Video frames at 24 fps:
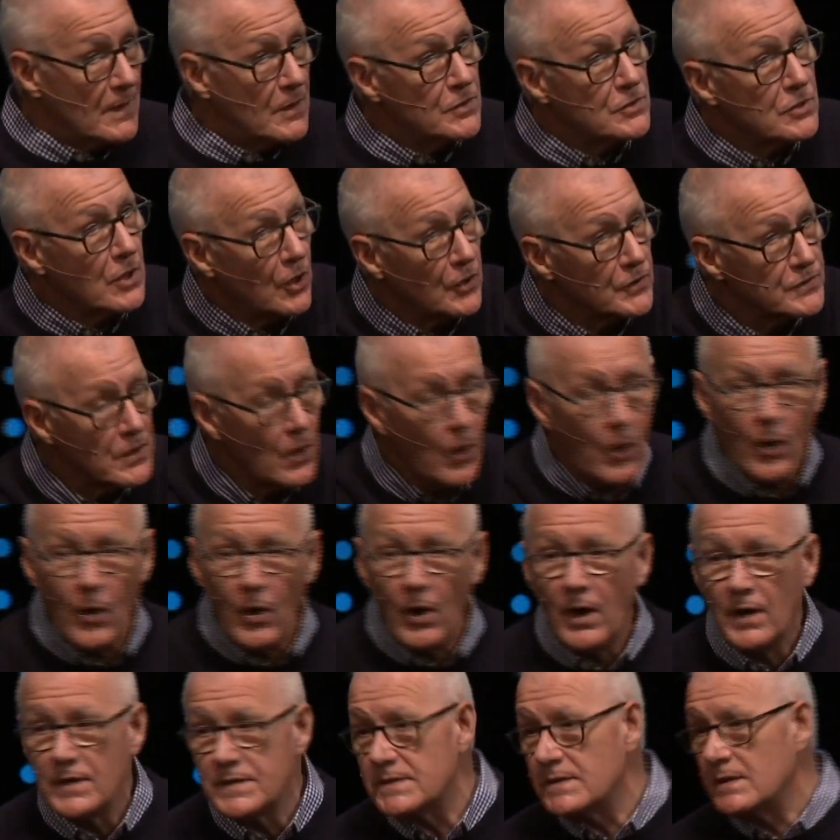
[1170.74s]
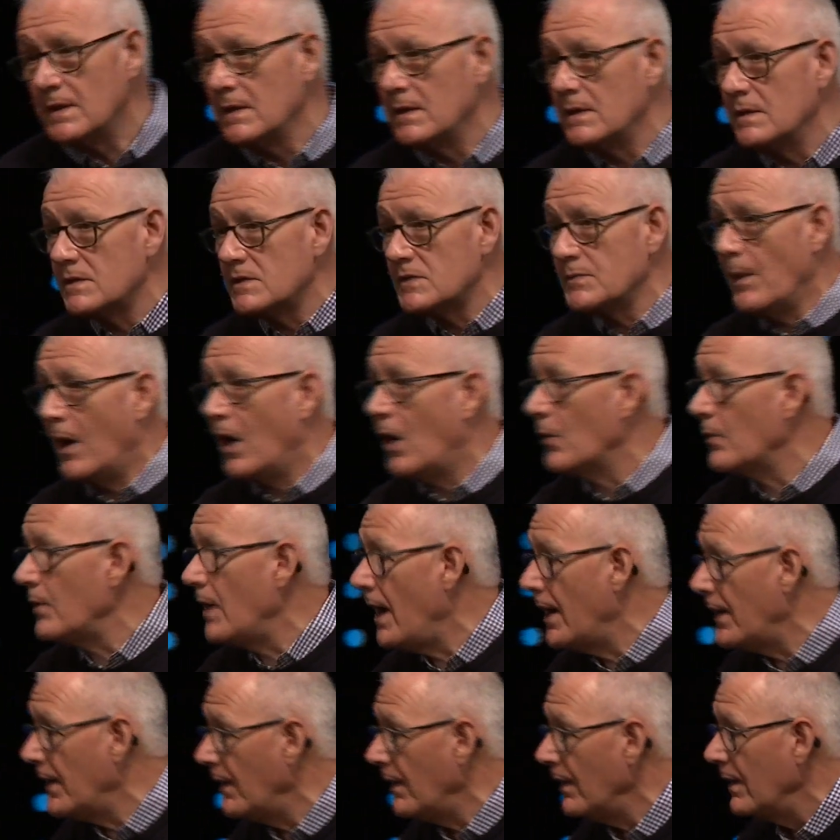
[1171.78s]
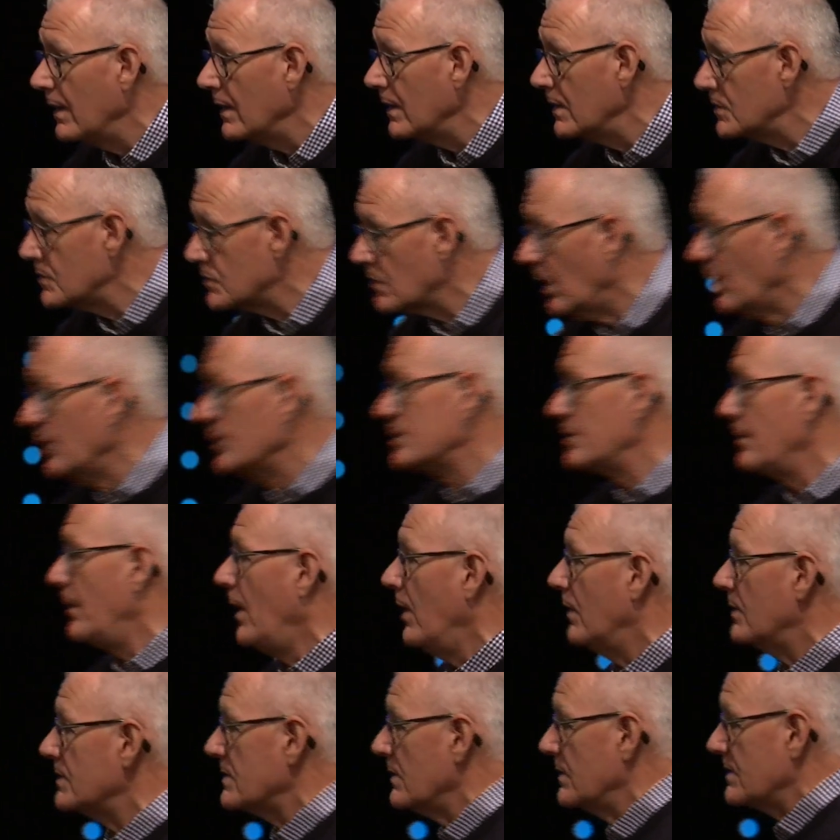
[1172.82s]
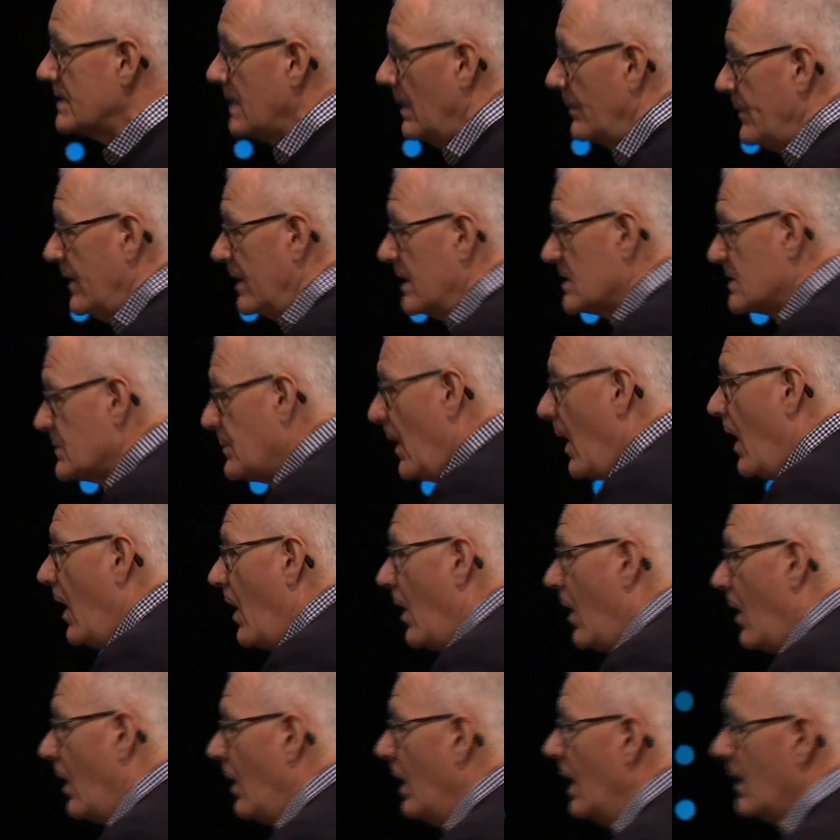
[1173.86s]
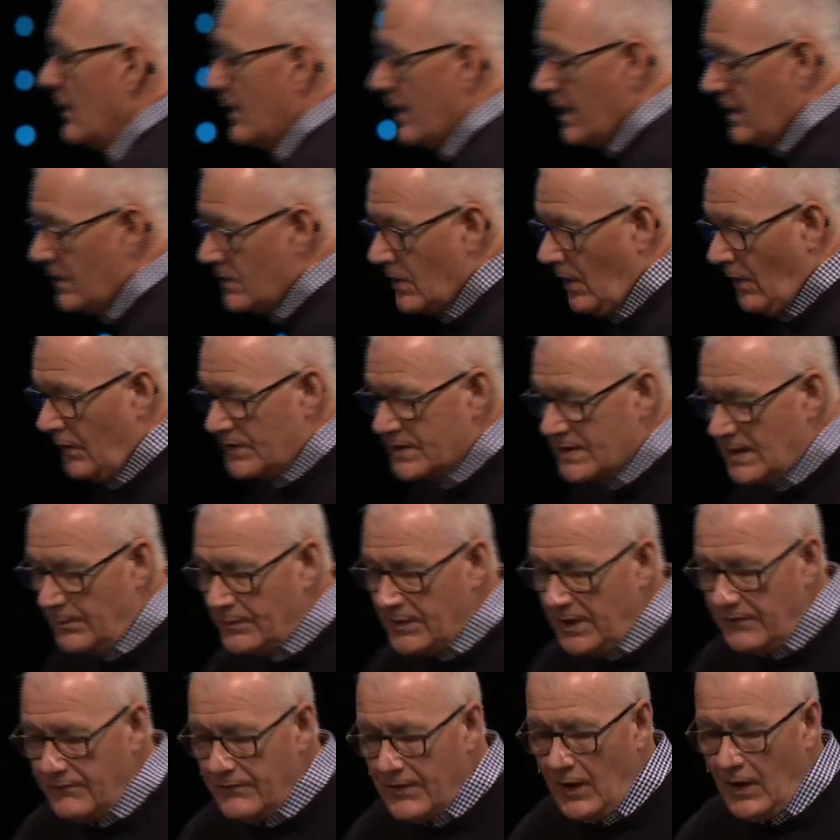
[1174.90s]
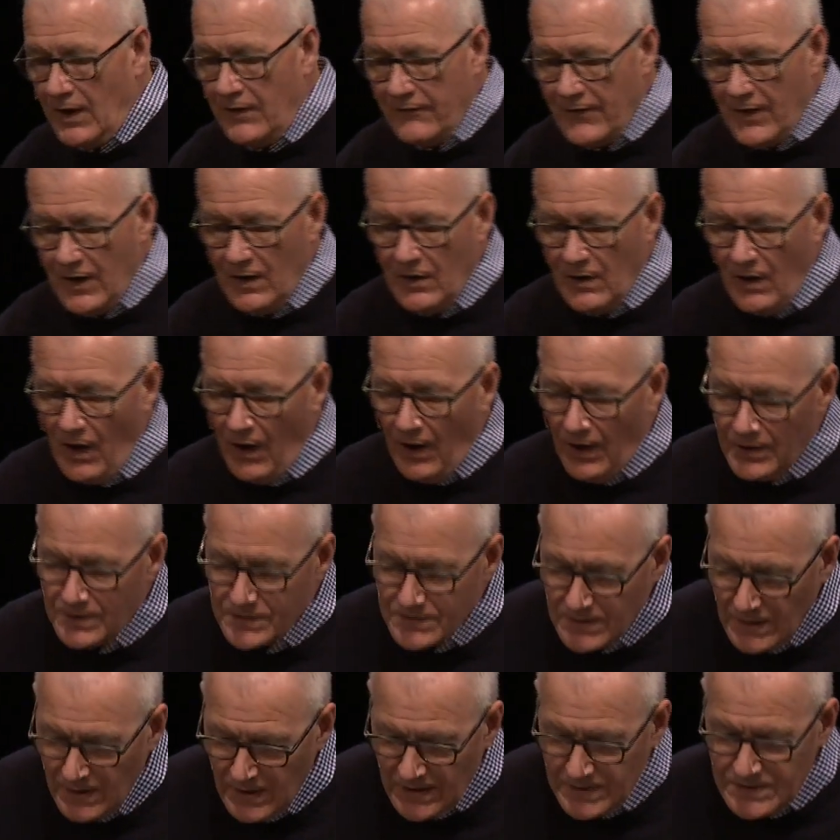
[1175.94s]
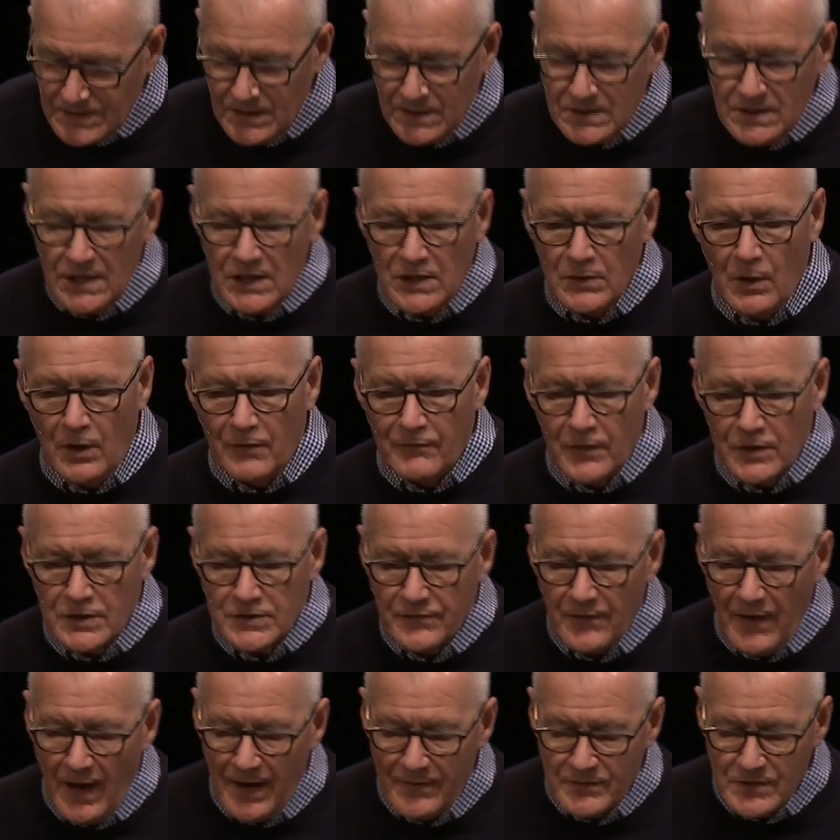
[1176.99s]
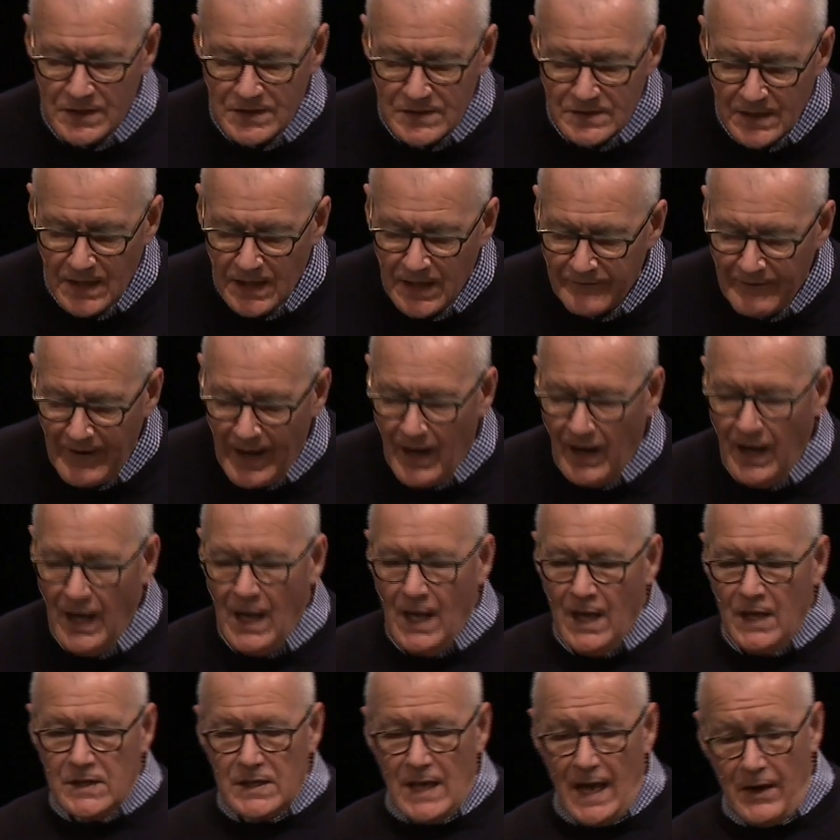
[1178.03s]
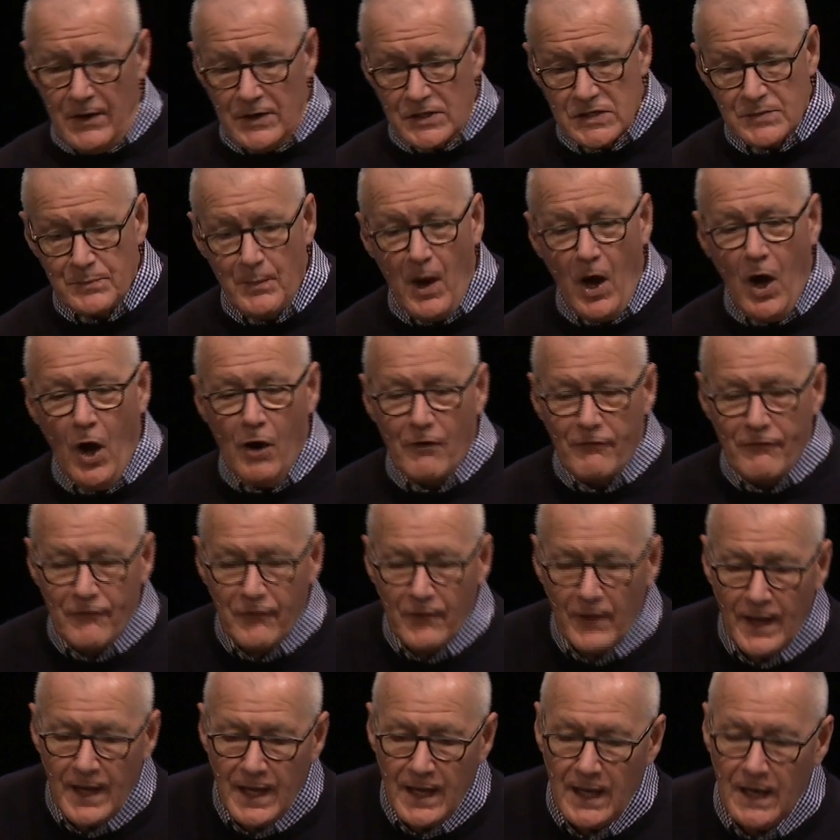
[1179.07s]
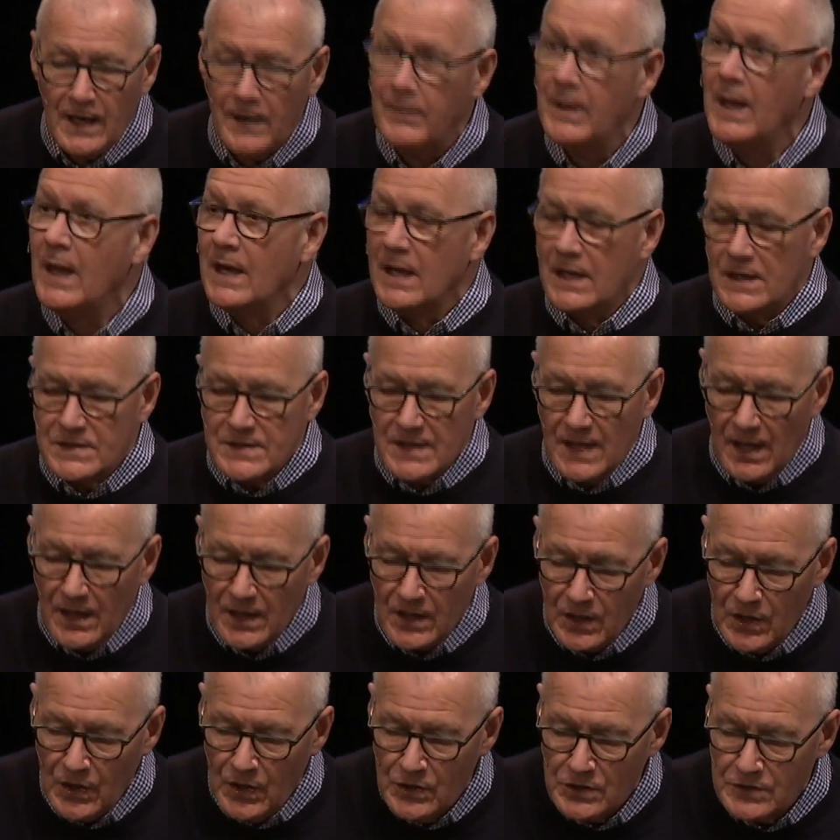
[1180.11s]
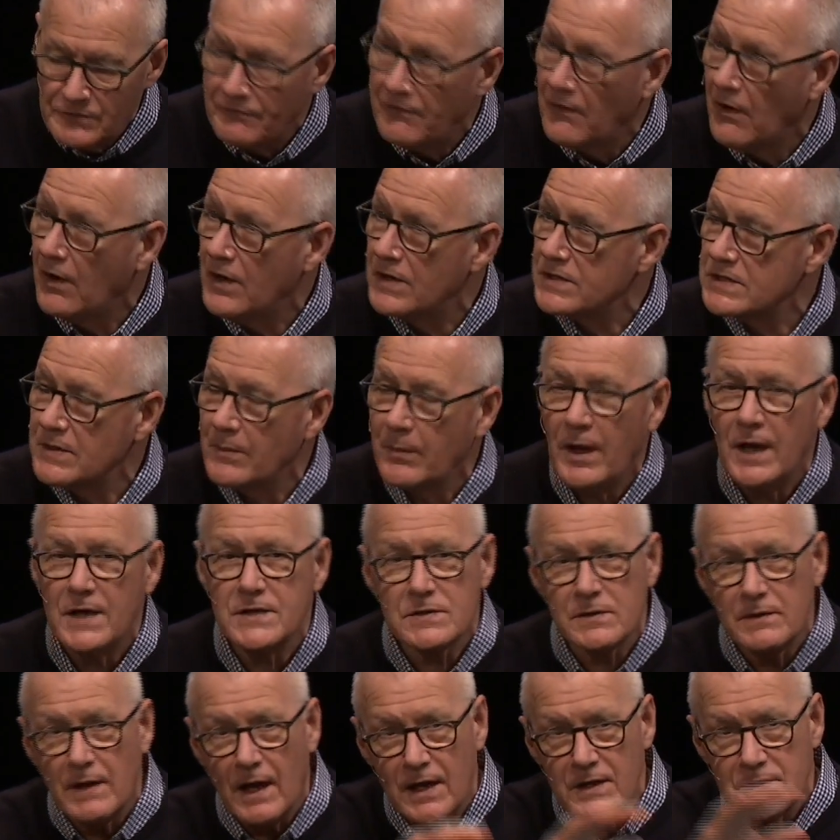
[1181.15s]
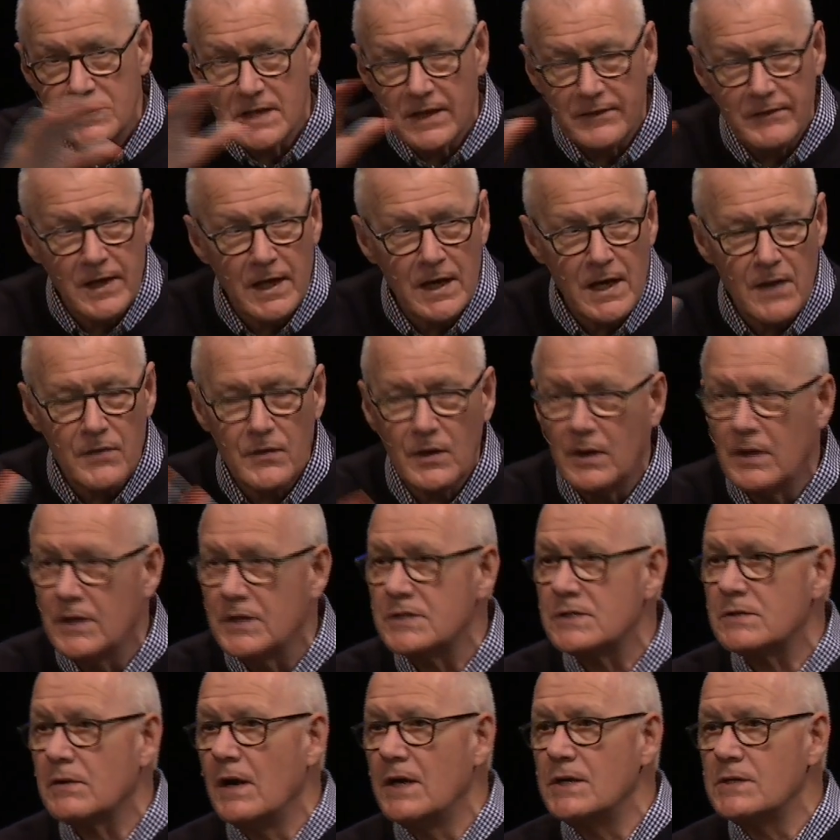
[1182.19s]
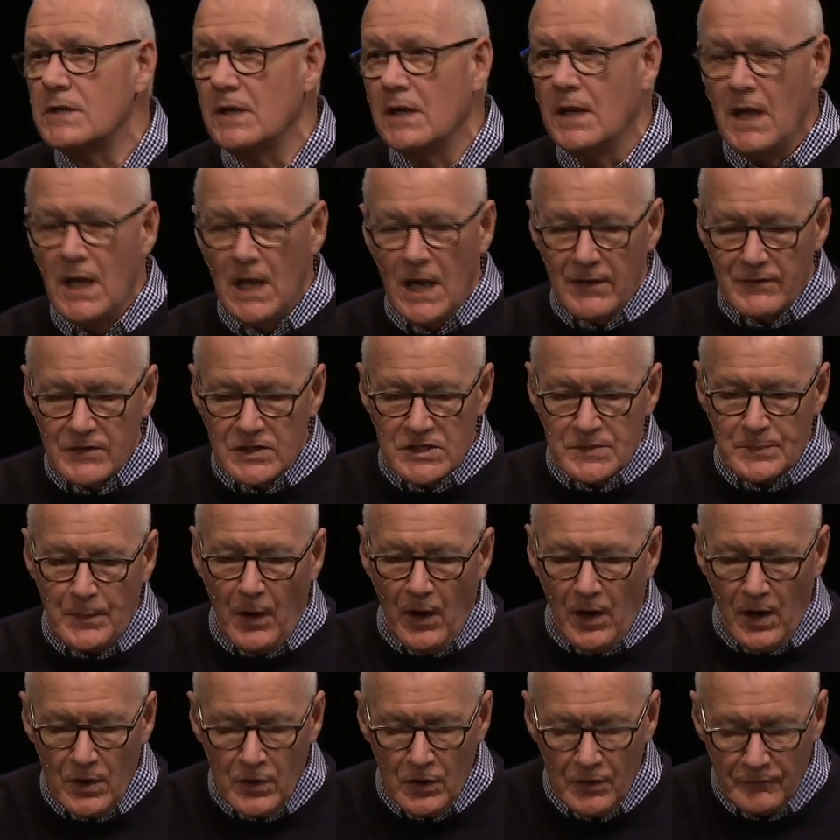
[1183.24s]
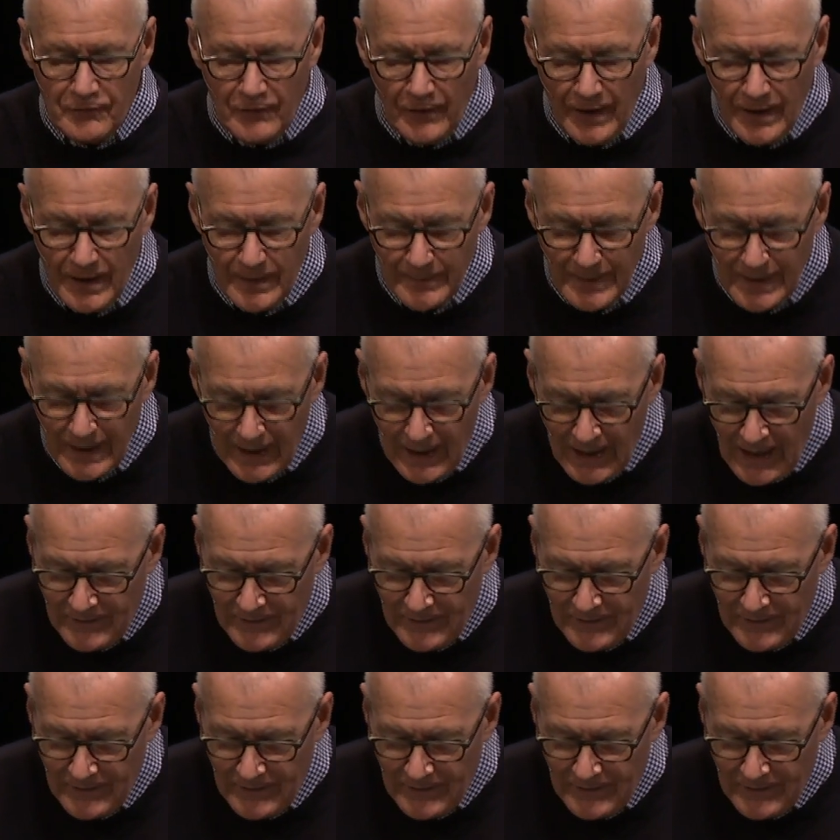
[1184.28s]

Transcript: controls a horse, Small rudder controls a boat. So it's something small that controls something very, very large. Let's continue on verse 5. Just think of how, how a small flame can set a huge forest ablaze. So now he's given another illustration of a spark or a flame.